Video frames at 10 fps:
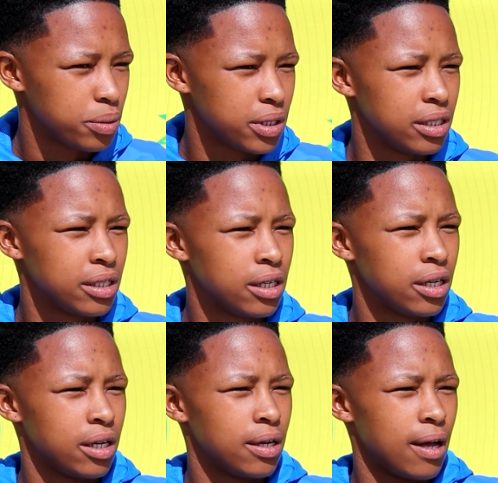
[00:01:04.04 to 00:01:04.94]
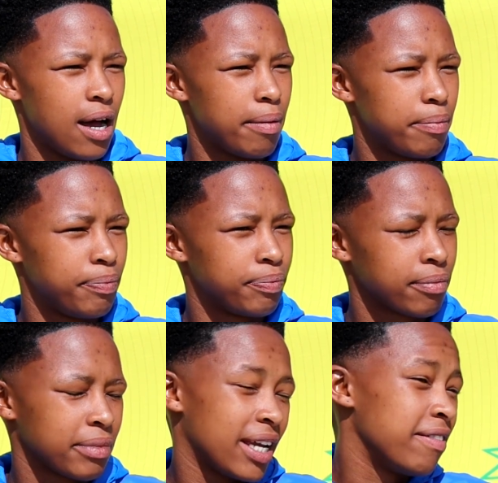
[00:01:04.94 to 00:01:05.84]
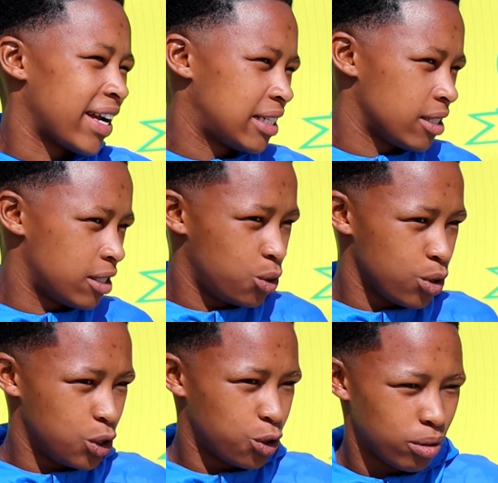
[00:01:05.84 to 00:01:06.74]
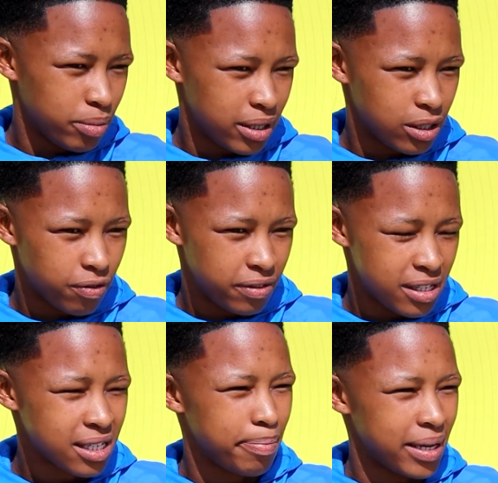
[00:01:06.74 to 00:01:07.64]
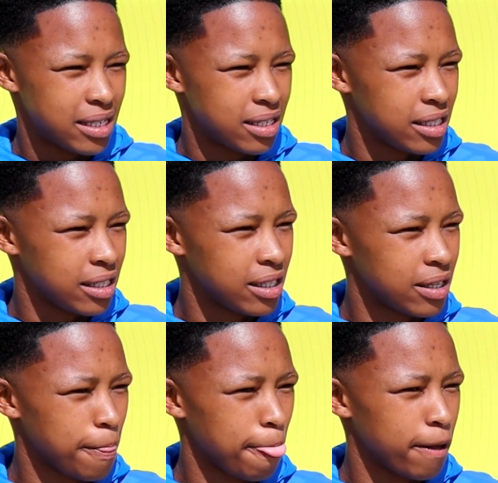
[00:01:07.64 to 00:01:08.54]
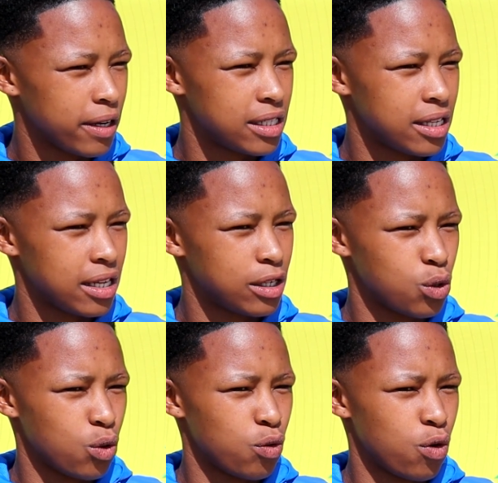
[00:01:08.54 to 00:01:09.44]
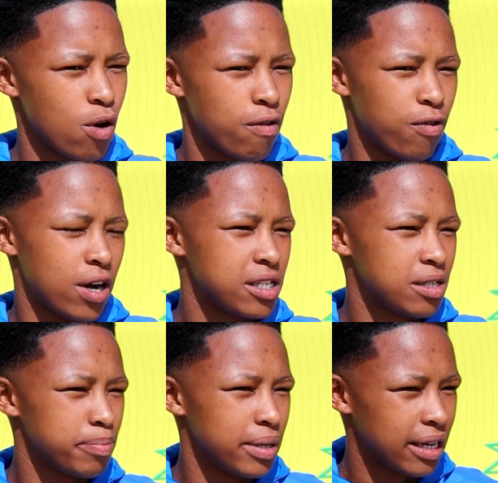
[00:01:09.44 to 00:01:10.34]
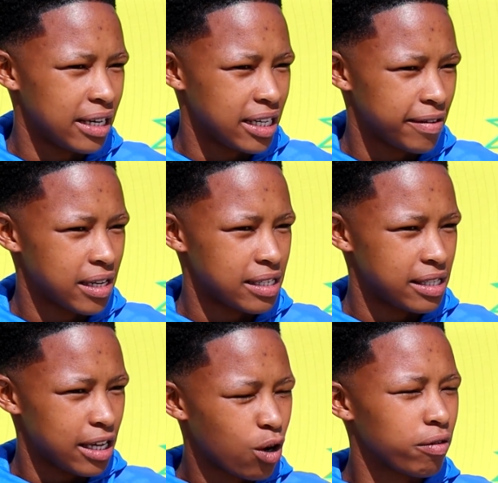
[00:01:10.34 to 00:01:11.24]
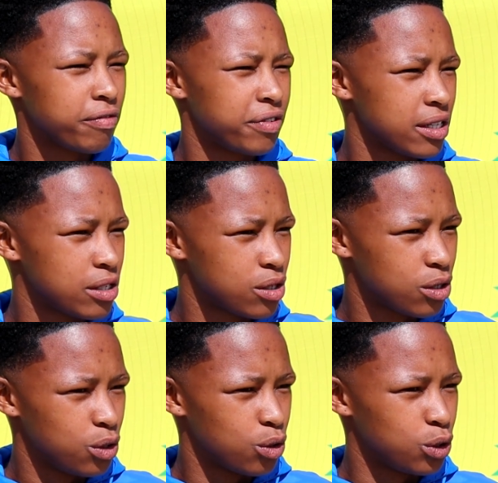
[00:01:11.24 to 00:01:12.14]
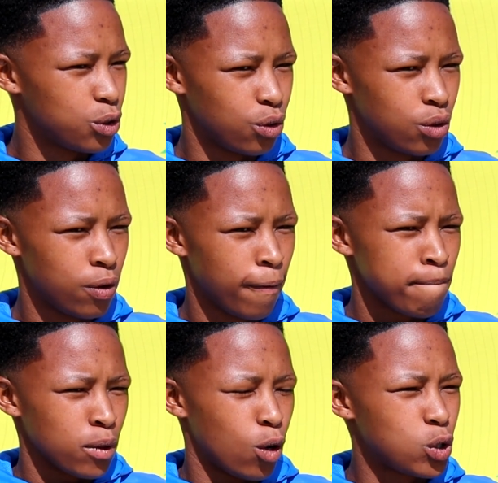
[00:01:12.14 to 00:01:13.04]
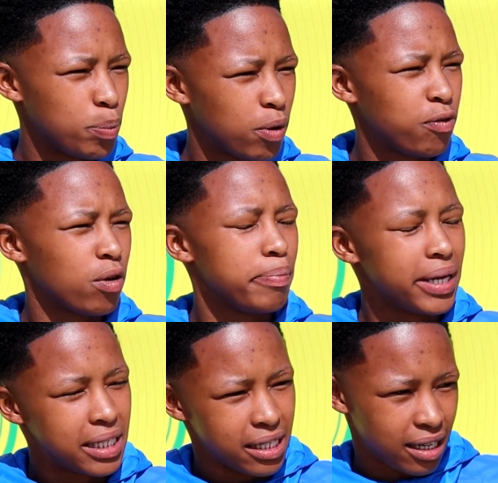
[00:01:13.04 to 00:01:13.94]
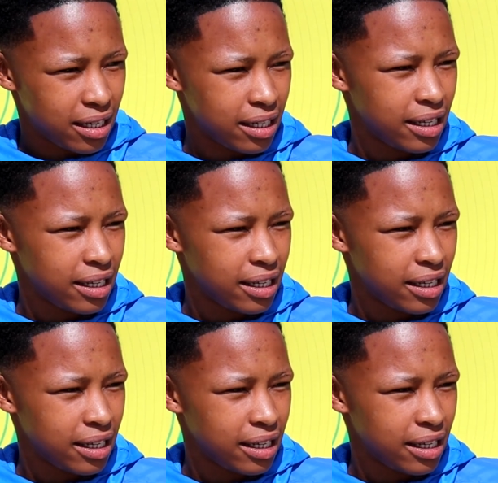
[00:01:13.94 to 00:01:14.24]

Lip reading: be invited to a tournament of this capacity. I understand. So for us it's big. It gives us that confidence, you know, to also perform better